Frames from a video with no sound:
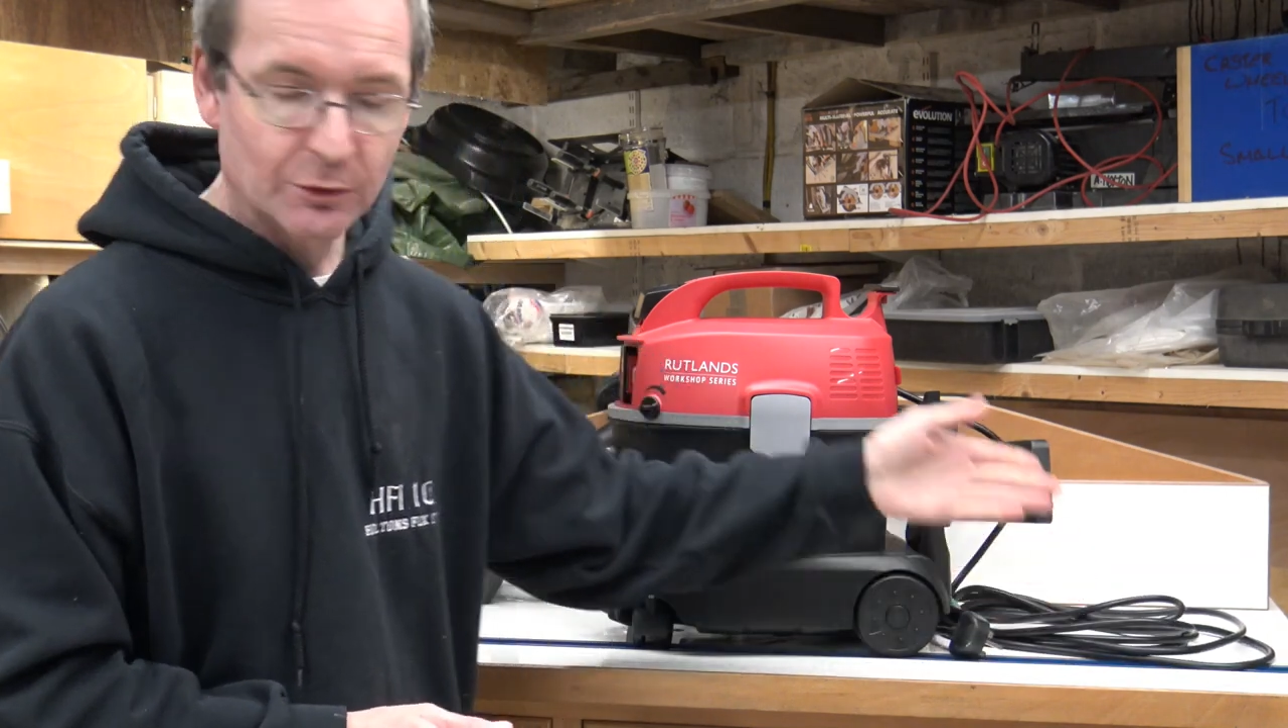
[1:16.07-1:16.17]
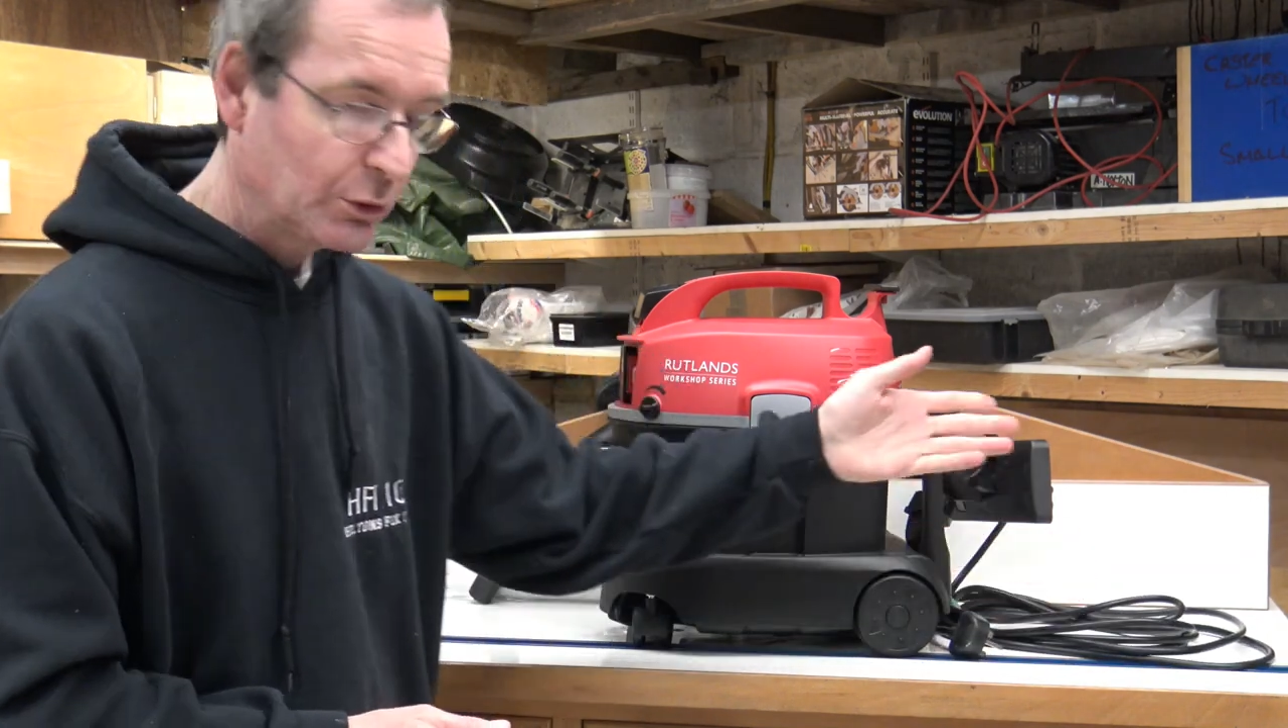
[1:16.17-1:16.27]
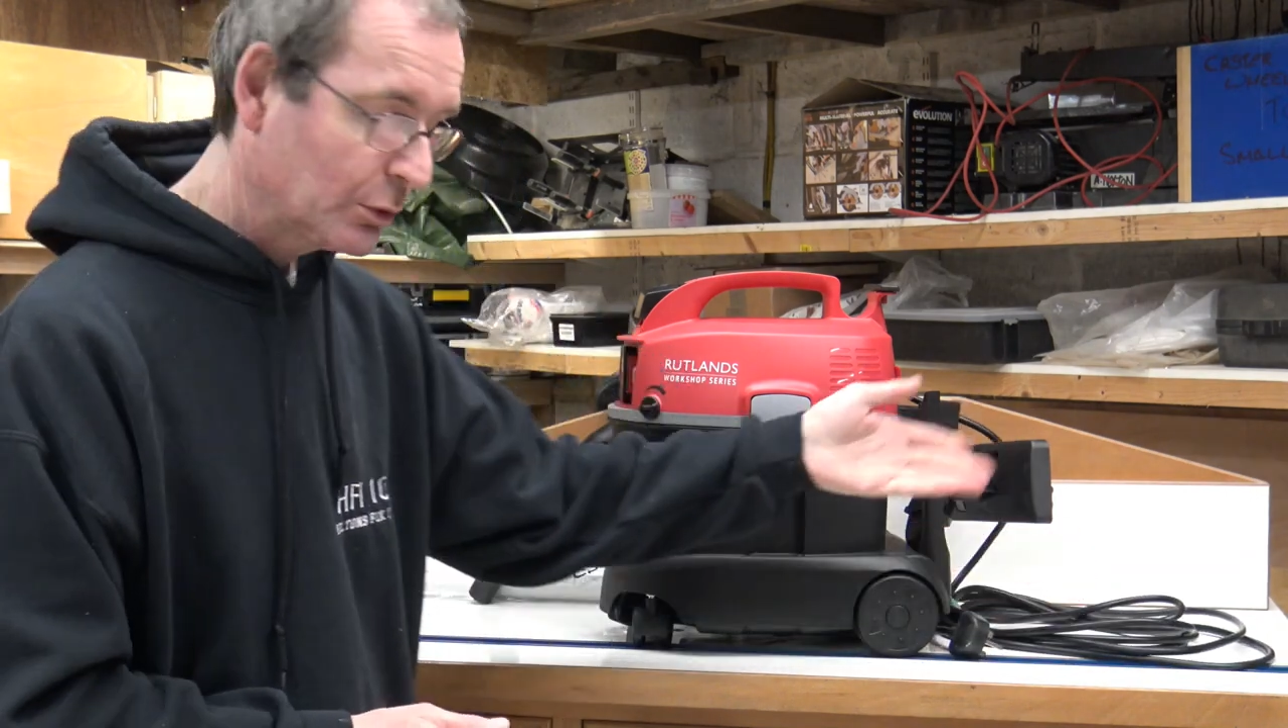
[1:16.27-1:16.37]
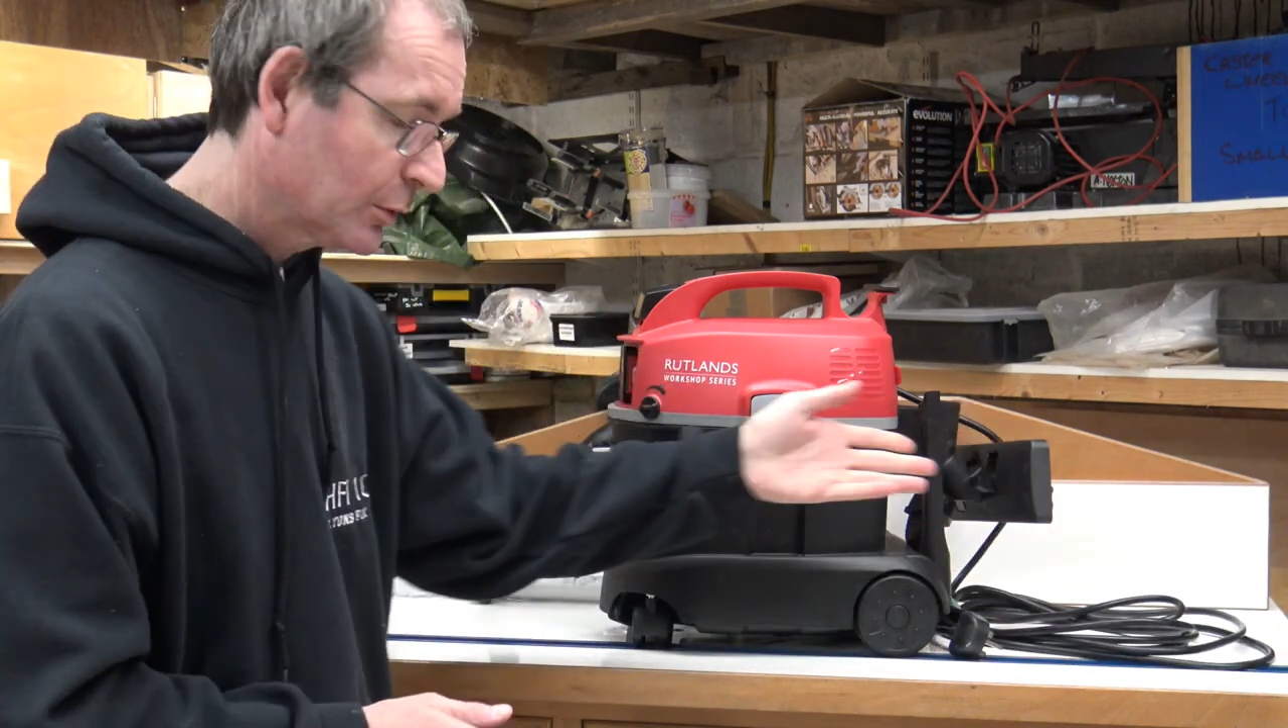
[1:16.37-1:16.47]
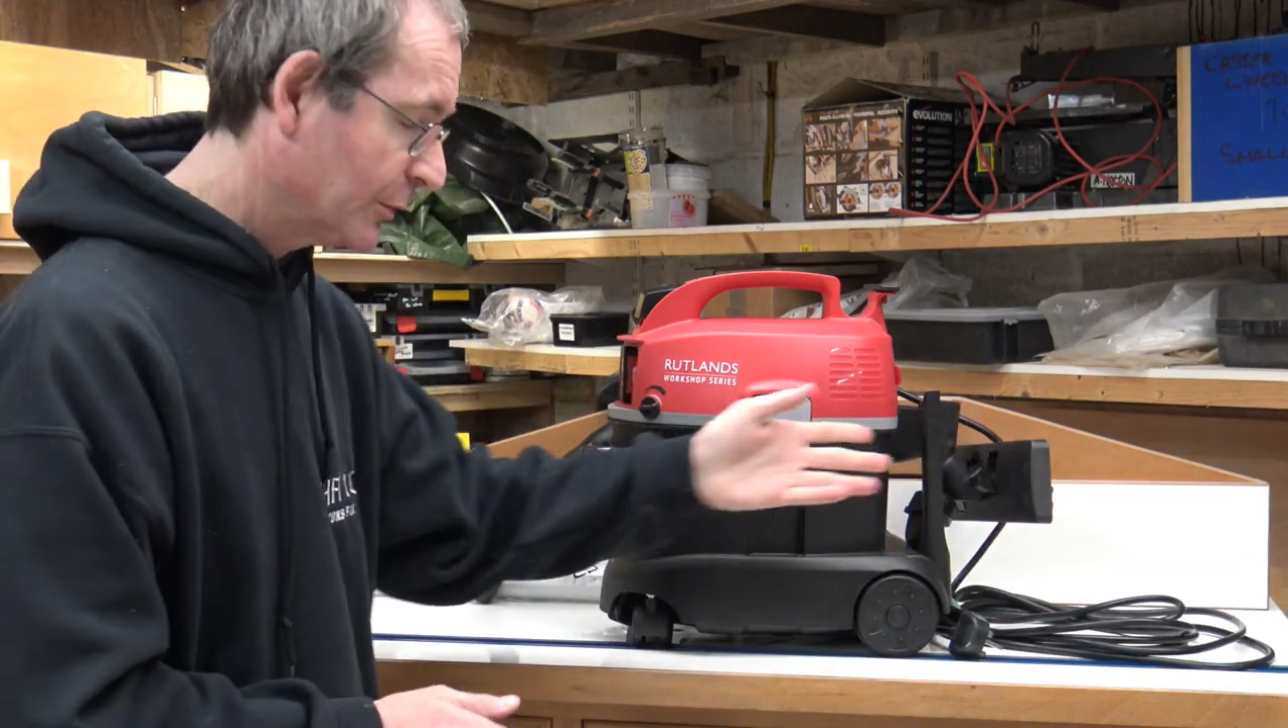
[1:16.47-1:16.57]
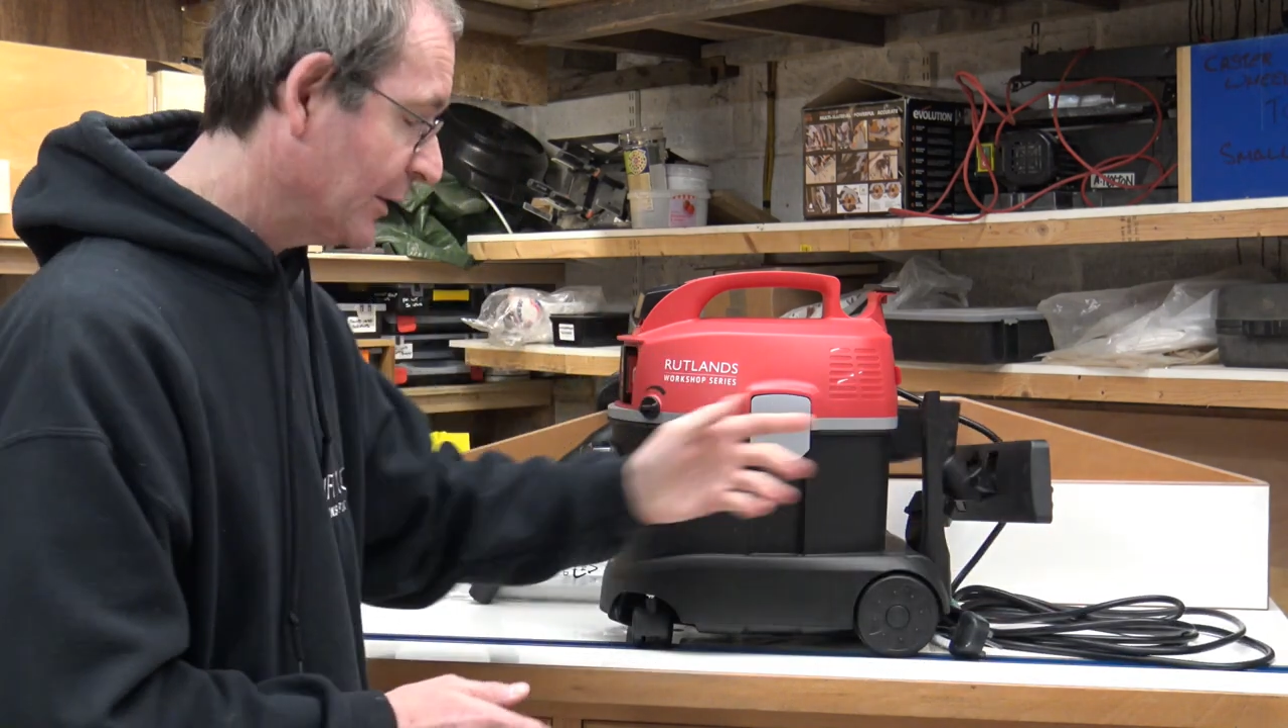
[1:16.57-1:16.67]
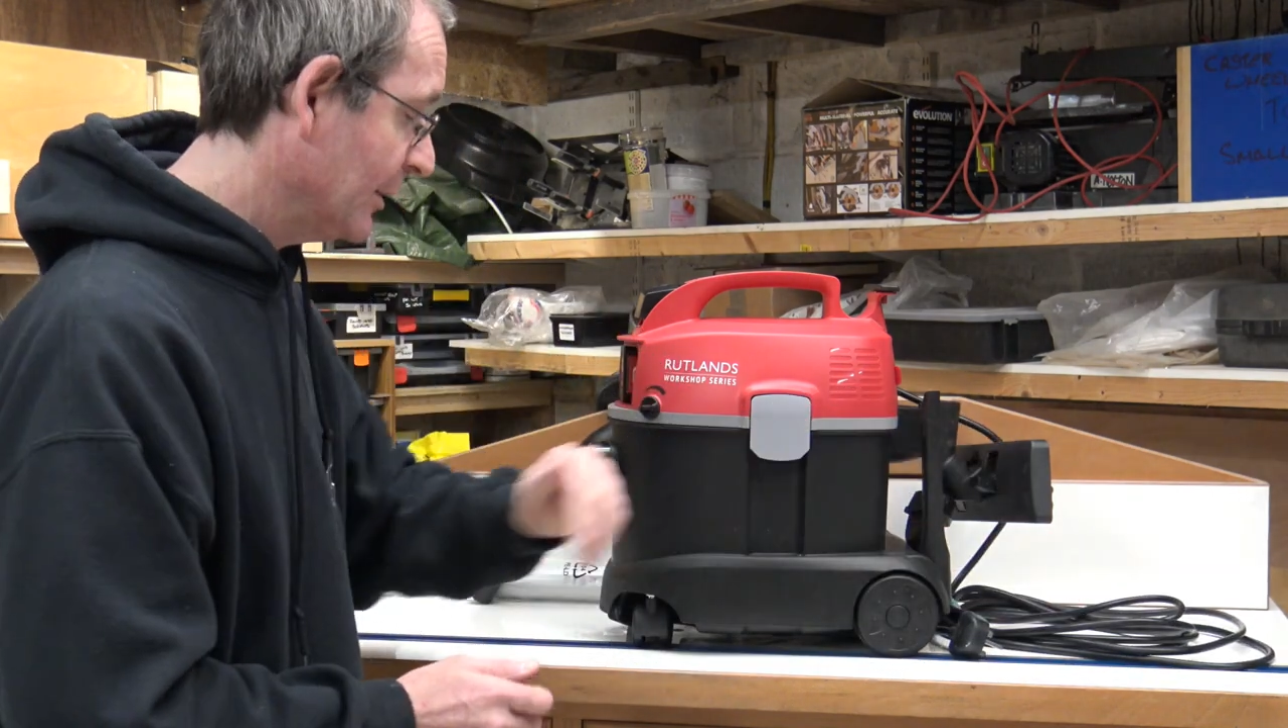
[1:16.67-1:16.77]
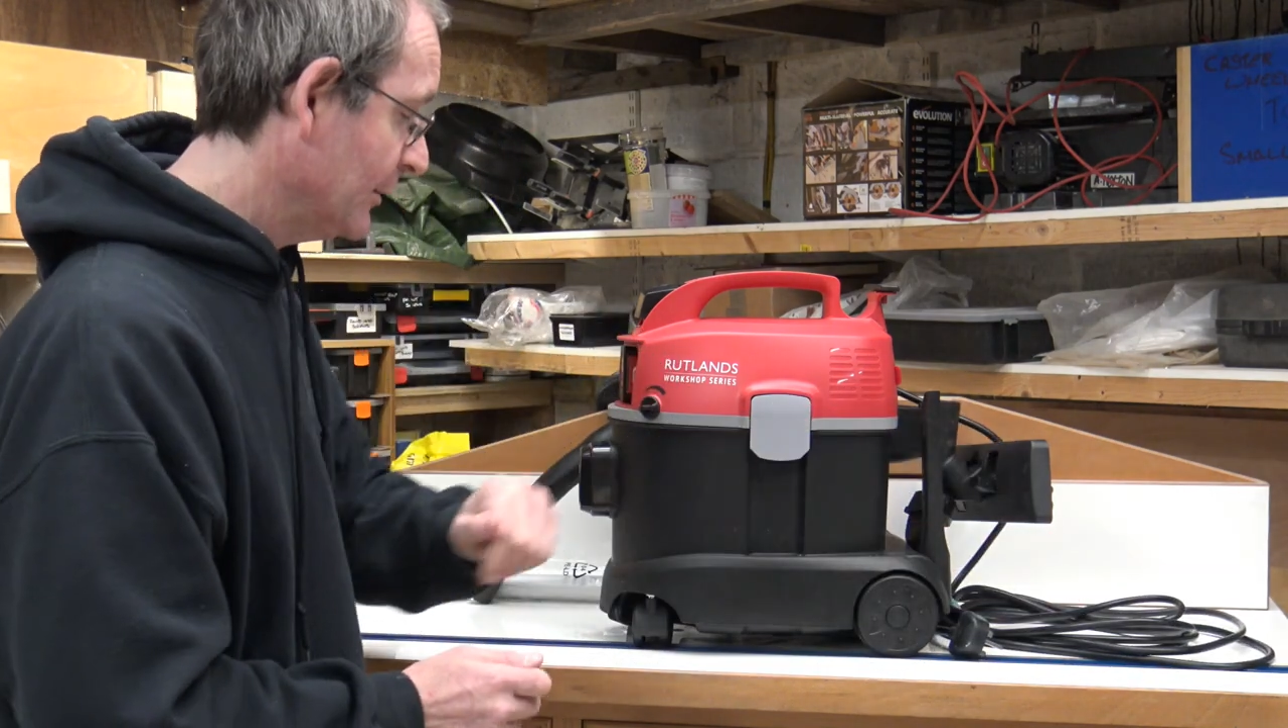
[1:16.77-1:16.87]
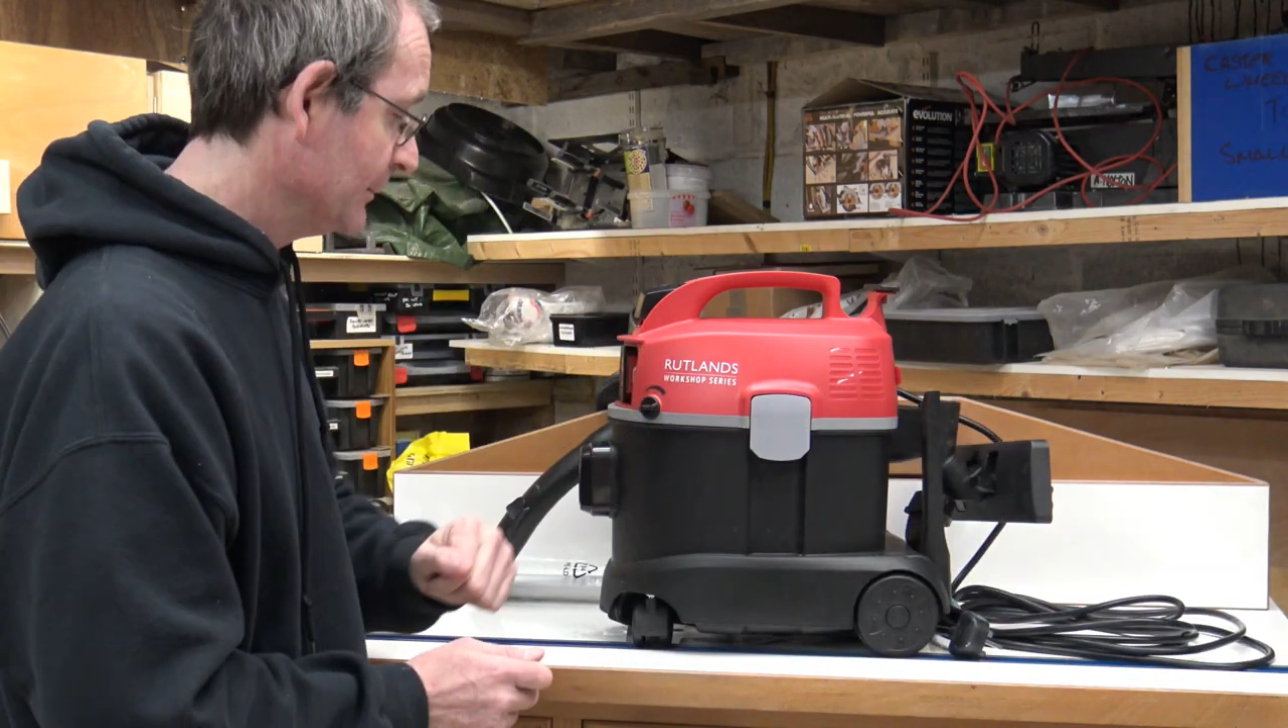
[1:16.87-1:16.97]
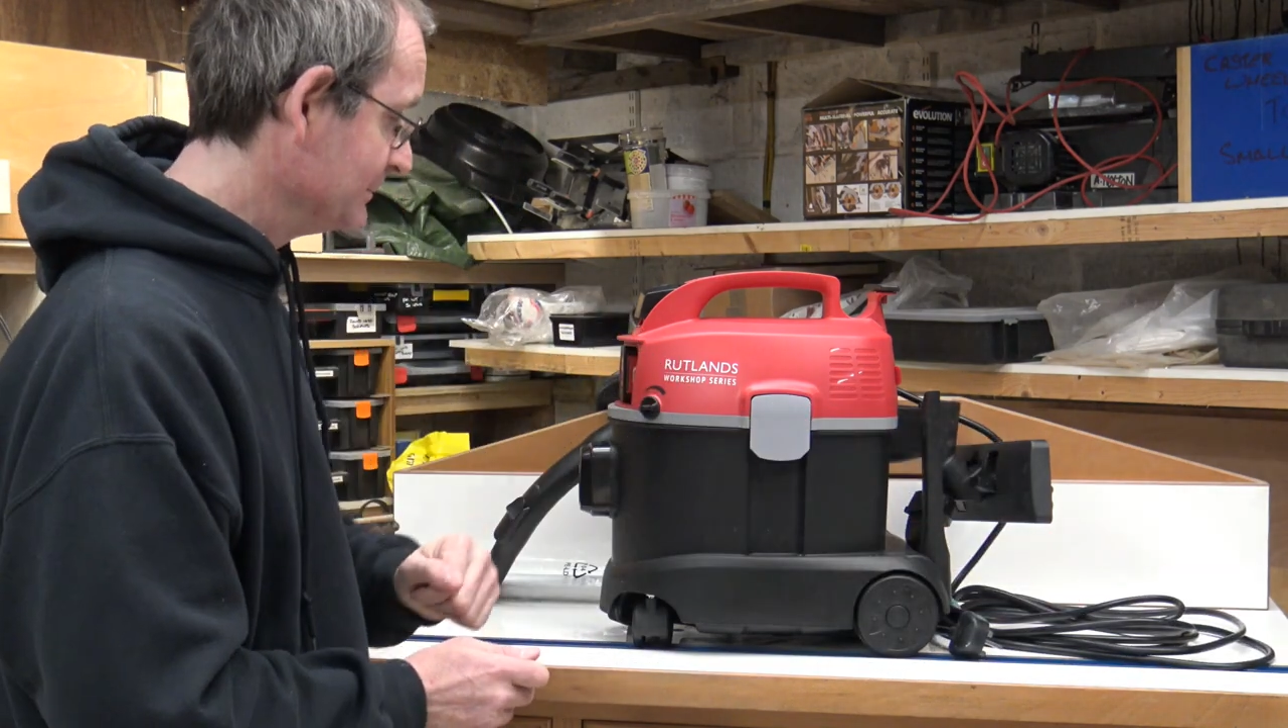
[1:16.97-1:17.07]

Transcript: cord there.